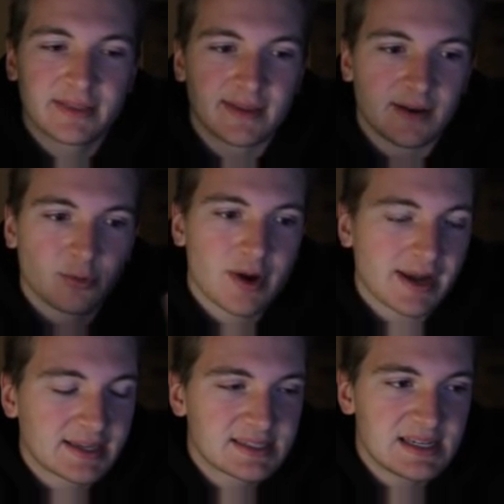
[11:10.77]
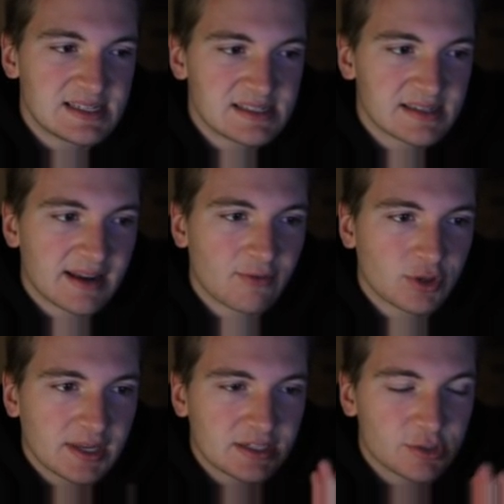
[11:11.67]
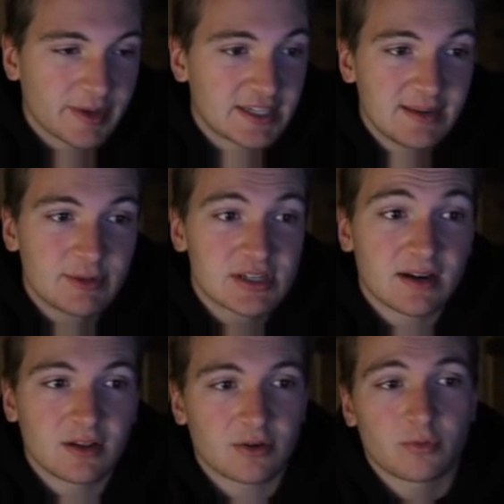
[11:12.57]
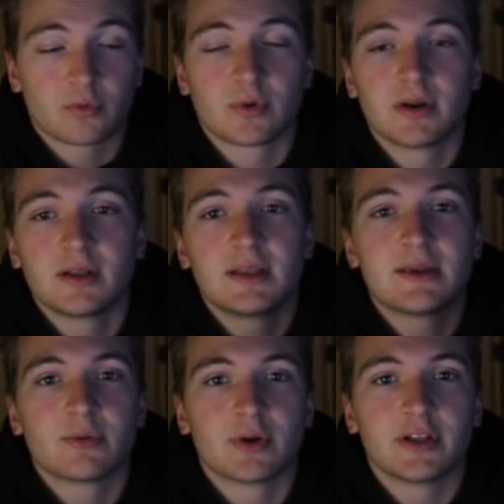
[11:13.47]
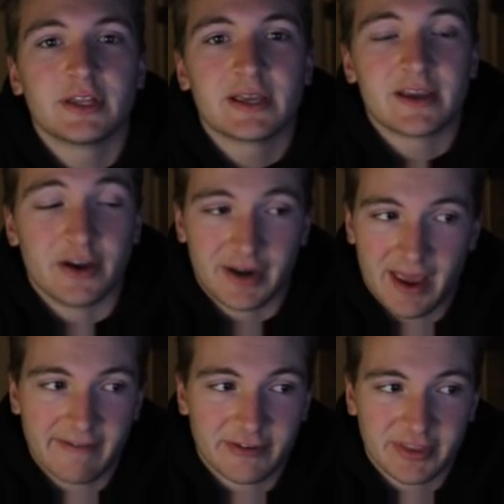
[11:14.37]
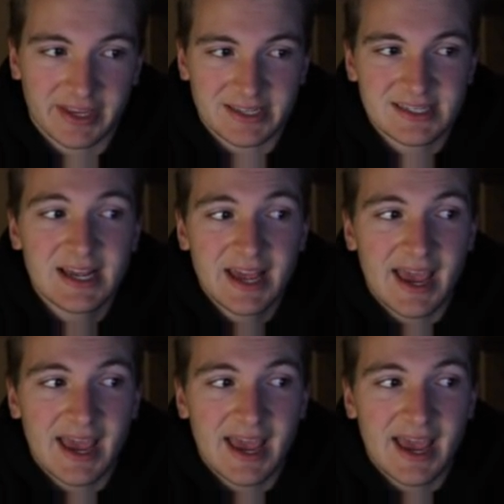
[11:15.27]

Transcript: the ranked seasons and everything, so my team is going to look really, really good after this.